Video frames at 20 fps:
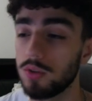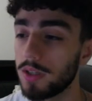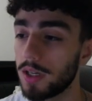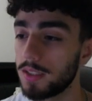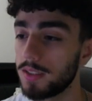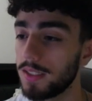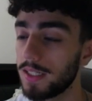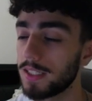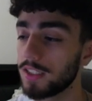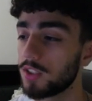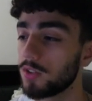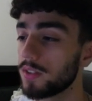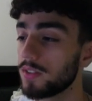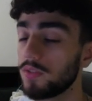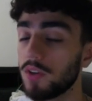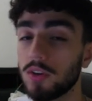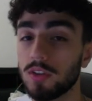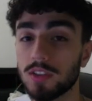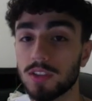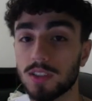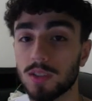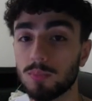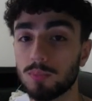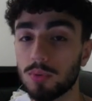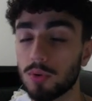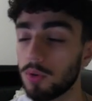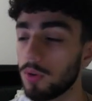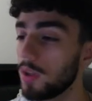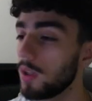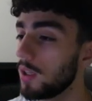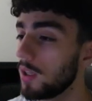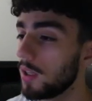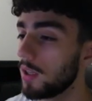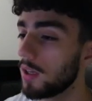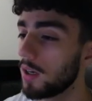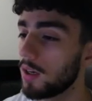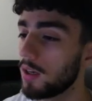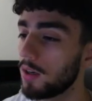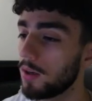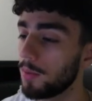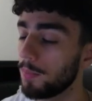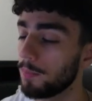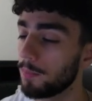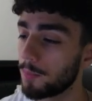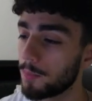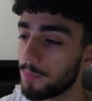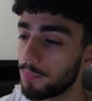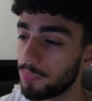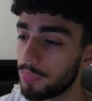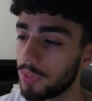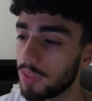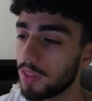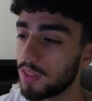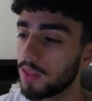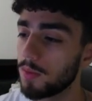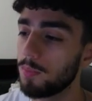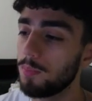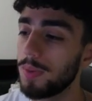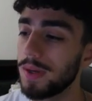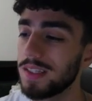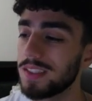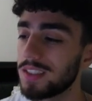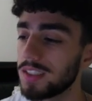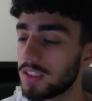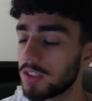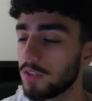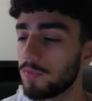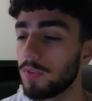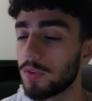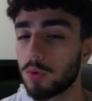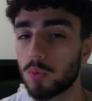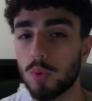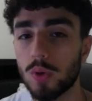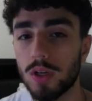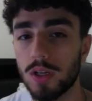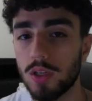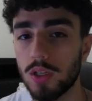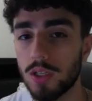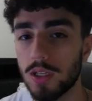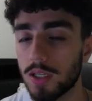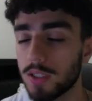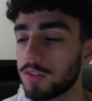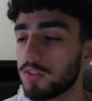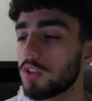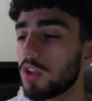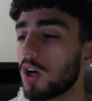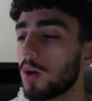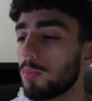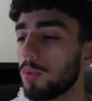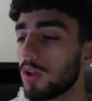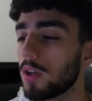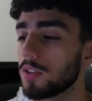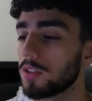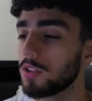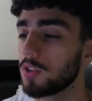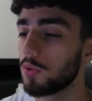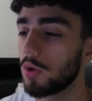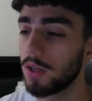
you guys. The answer is very simple. The basis of liquidity is stop losses,